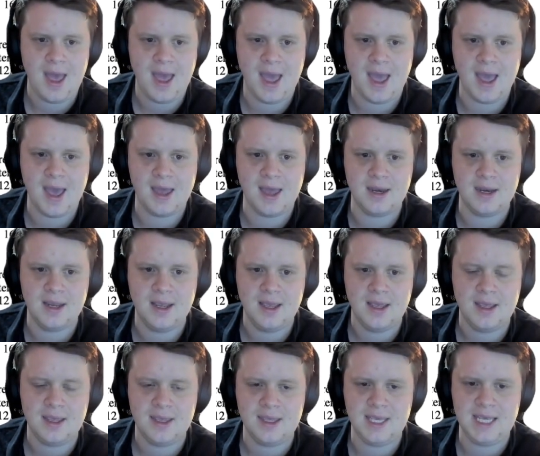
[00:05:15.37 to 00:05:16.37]
And
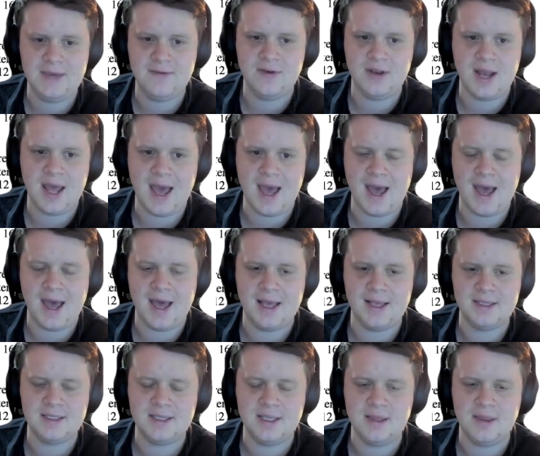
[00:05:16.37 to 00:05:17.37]
even
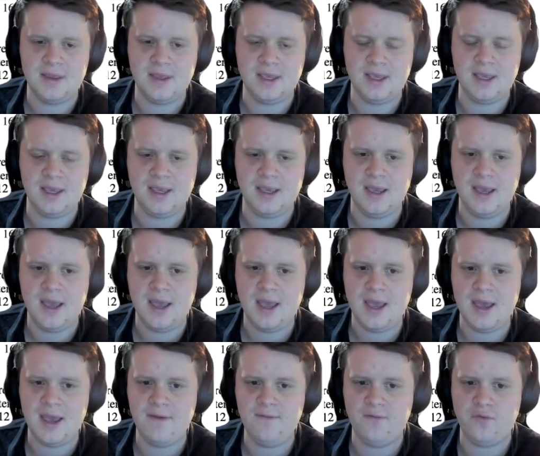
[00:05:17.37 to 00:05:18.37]
as the
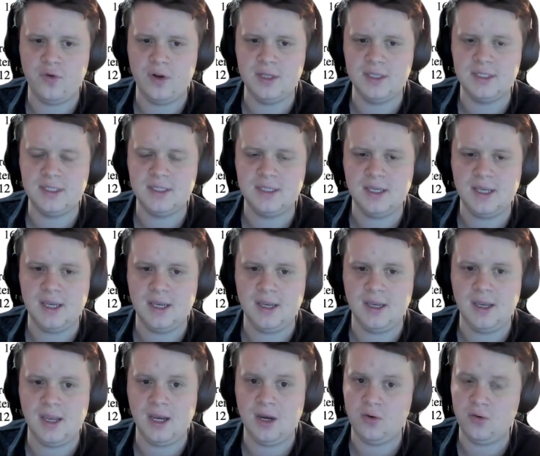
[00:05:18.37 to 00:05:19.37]
inference
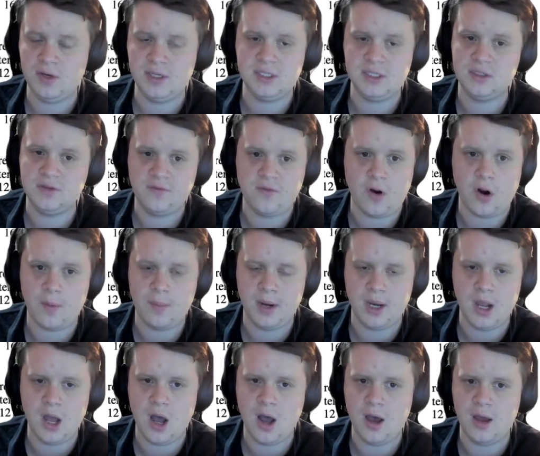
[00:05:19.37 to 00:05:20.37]
increases far
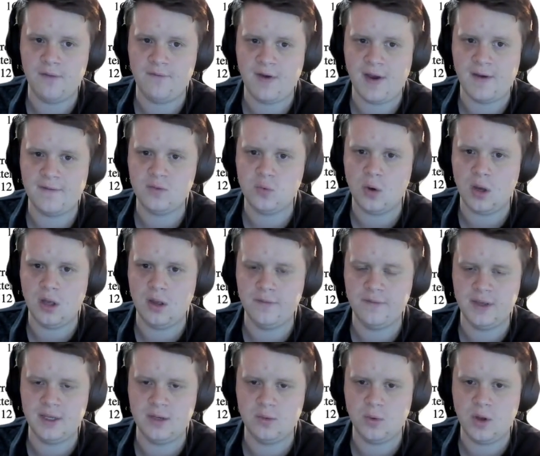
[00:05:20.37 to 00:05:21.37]
beyond
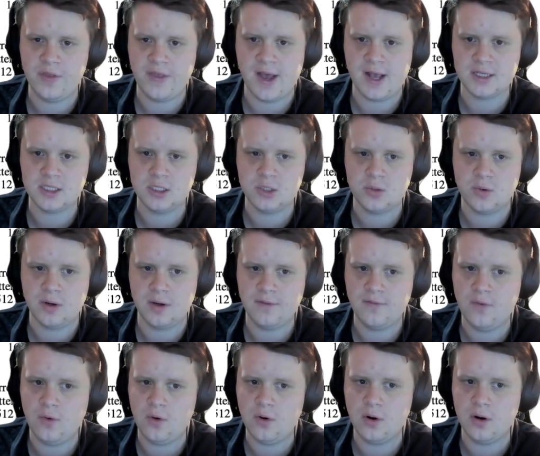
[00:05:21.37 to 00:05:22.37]
512 and
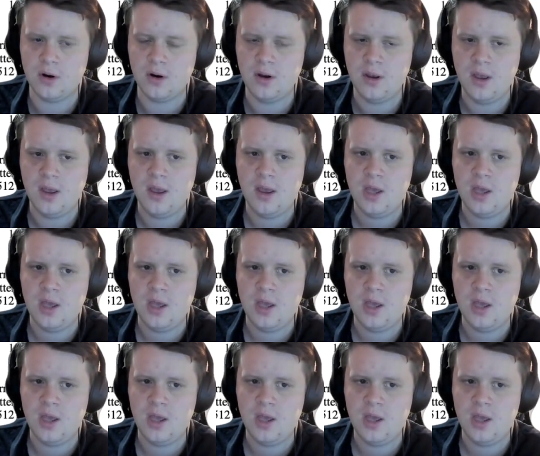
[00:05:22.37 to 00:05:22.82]
1,024,